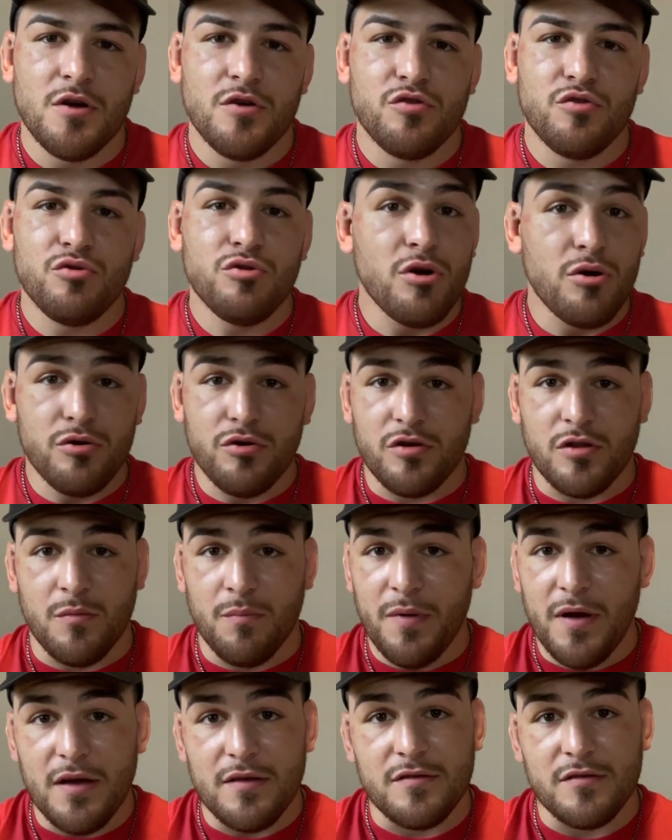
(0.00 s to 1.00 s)
You know you're the
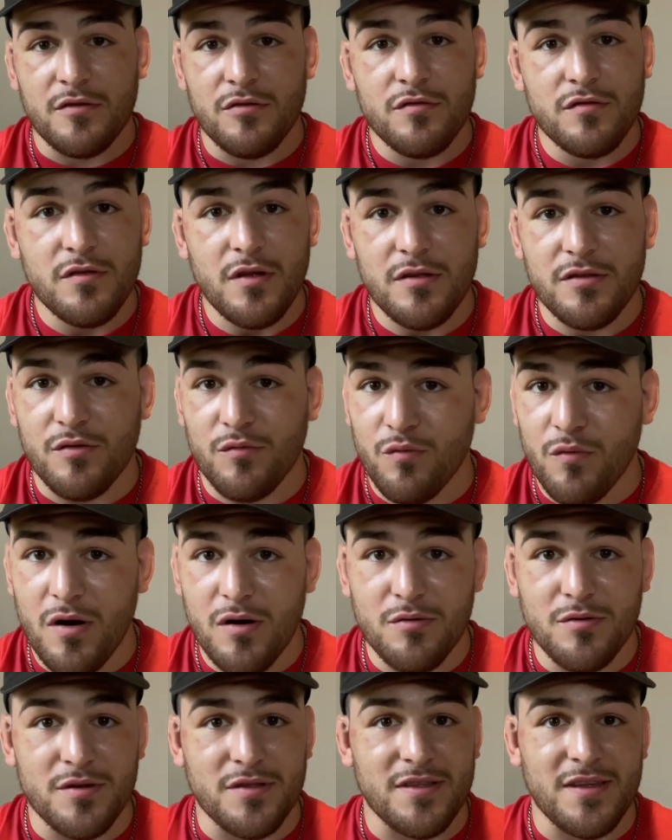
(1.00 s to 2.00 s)
best, and there's nothing
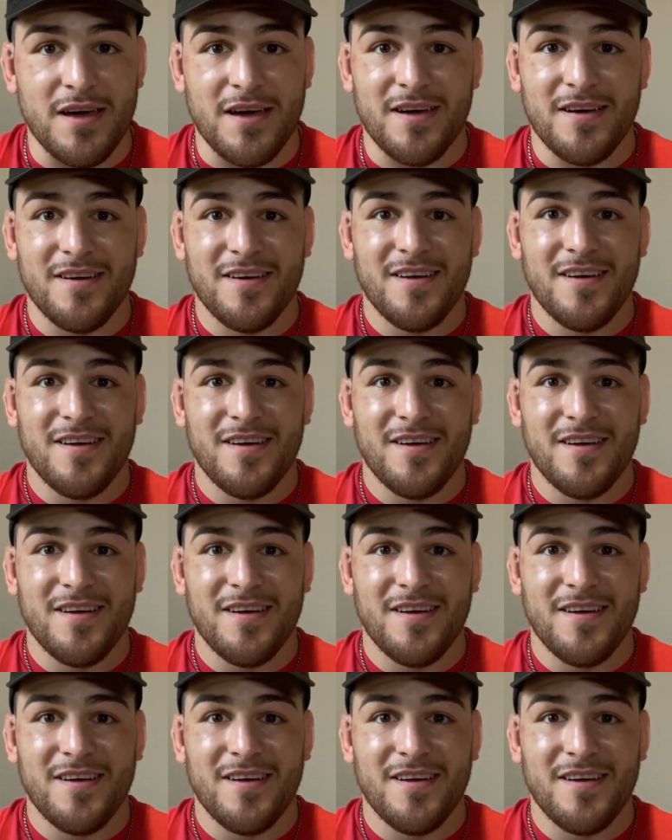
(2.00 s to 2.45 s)
wrong with that.